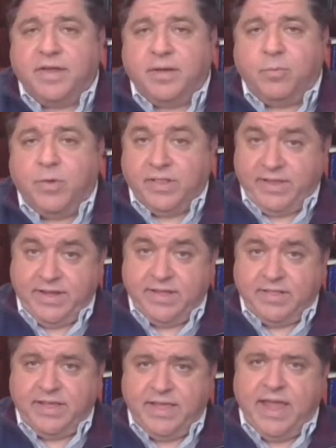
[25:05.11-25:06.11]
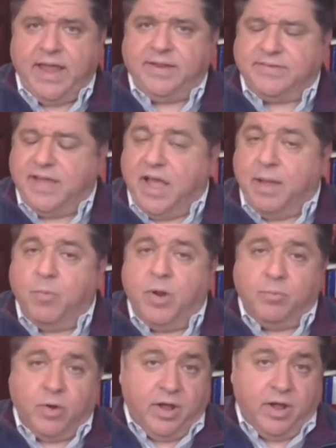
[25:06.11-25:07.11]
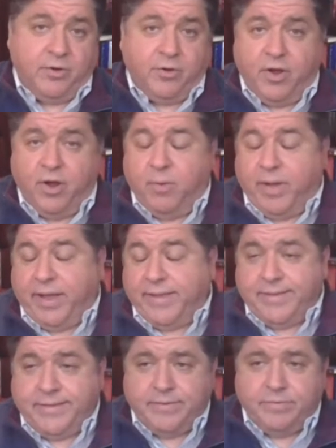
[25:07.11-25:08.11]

willy-nilly at a time when we're undergoing